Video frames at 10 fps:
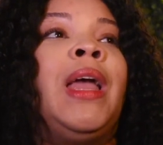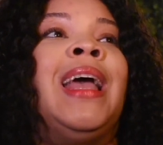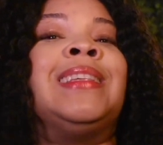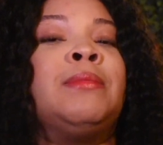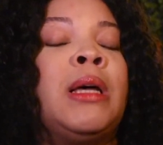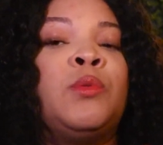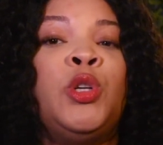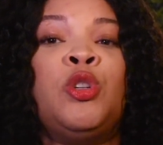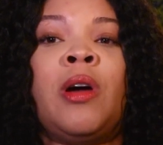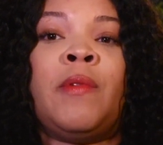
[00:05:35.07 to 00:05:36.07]
And sometimes
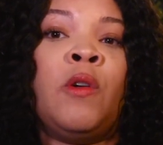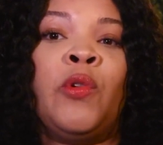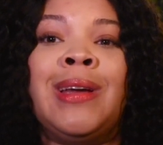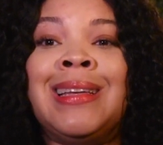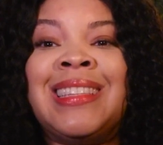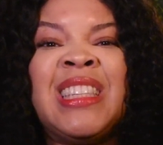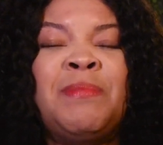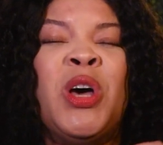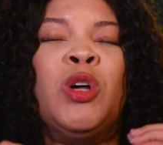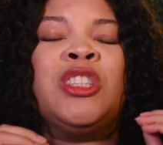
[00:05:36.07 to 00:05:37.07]
when you drive over it, it
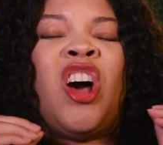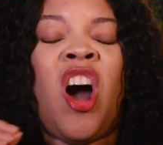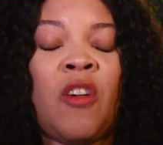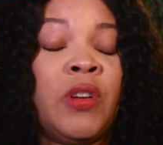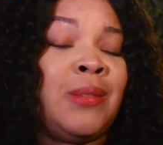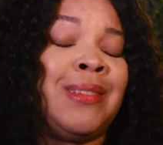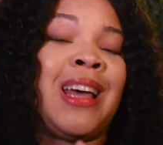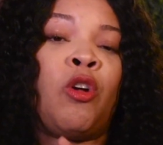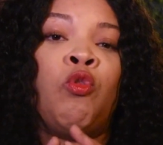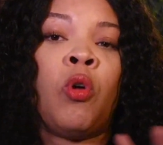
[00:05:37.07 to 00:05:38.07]
smells awful. It smells
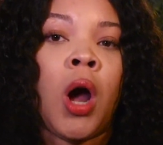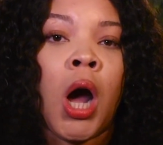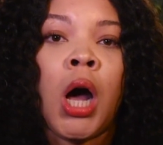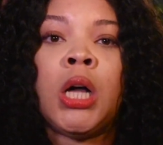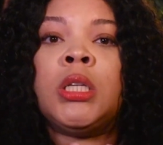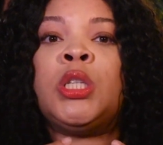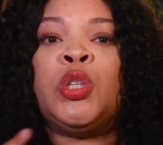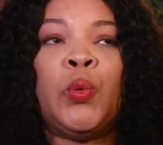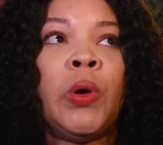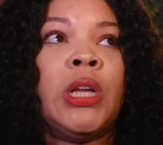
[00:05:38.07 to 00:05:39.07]
like raw
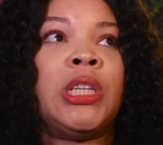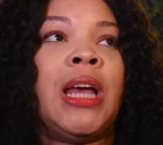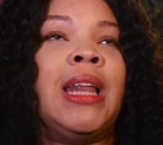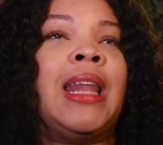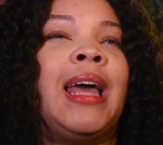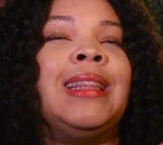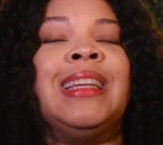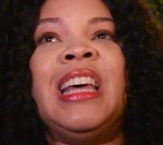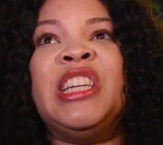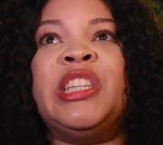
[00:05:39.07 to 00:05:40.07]
sewage. And like the
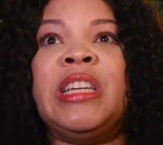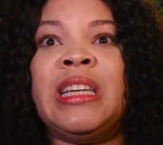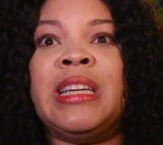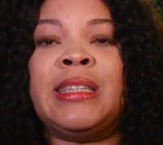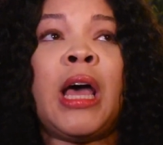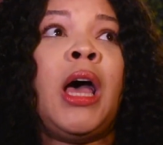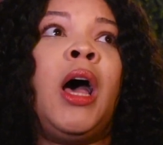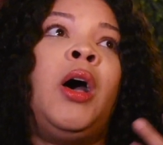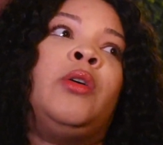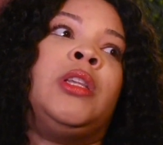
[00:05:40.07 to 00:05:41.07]
legend is,
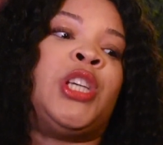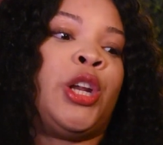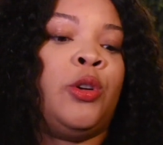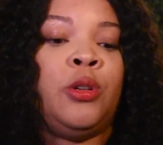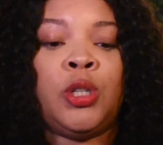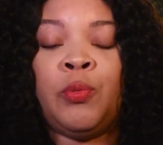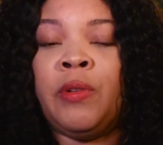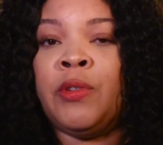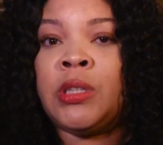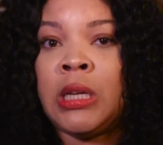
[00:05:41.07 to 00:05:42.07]
oh, the Chattahoochee
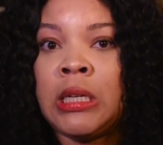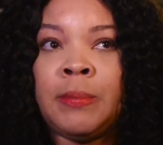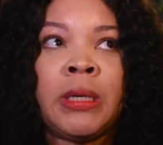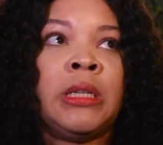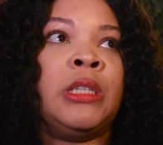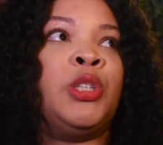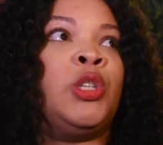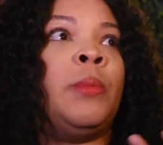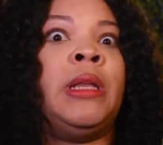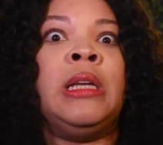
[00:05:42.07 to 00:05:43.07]
River stinks because there's
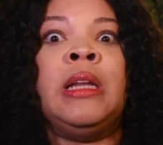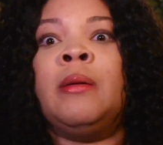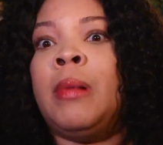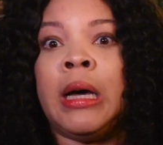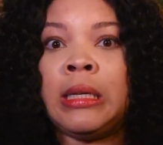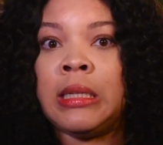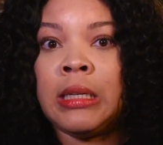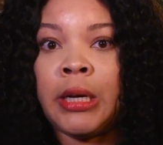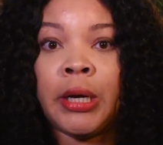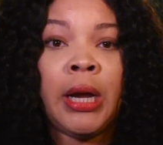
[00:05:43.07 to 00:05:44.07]
so many dead bodies
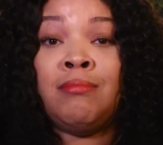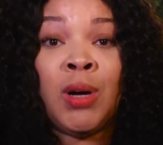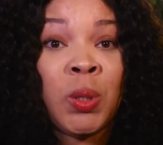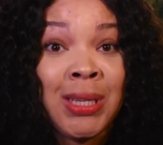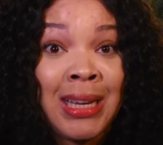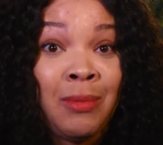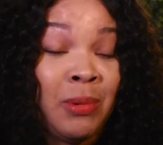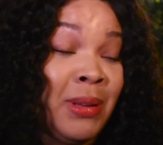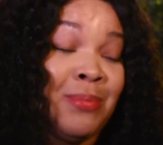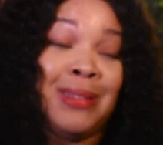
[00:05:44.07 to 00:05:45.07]
in there. Most of the time
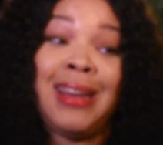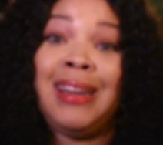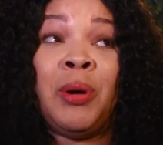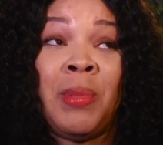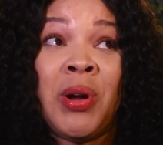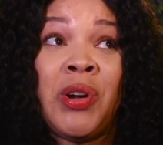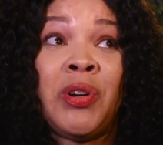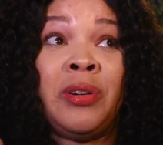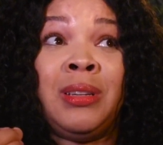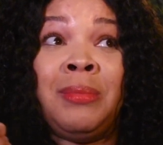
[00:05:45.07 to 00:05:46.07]
when people like are
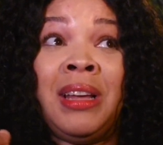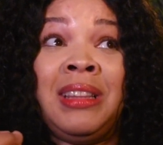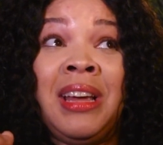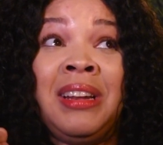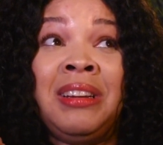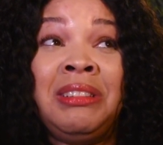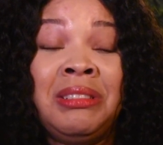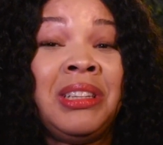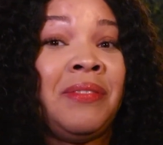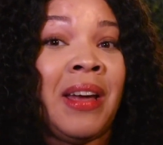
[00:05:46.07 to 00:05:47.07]
murdered or something like that, they're
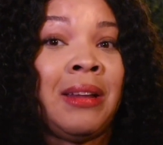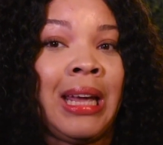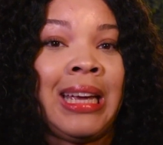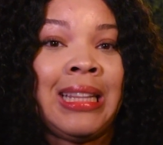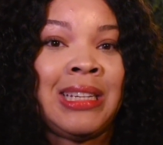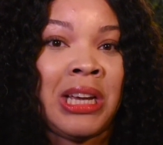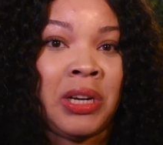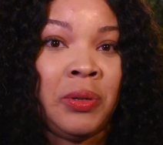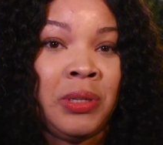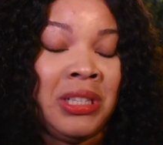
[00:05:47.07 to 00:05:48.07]
usually found like in the
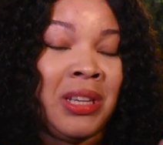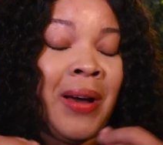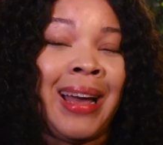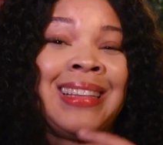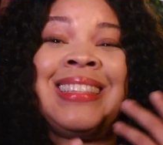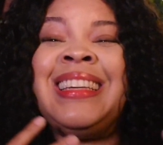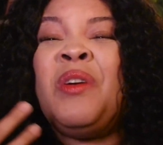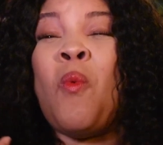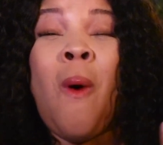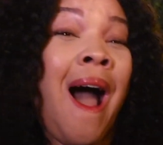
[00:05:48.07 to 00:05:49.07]
Chattahoochee. So I can
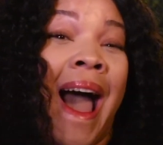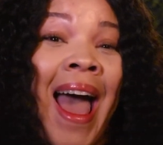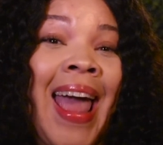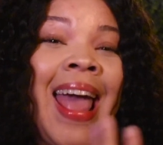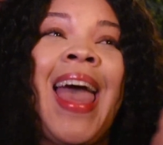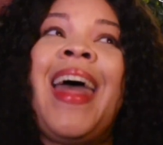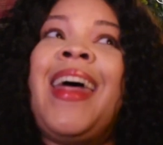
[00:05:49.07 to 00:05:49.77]
see why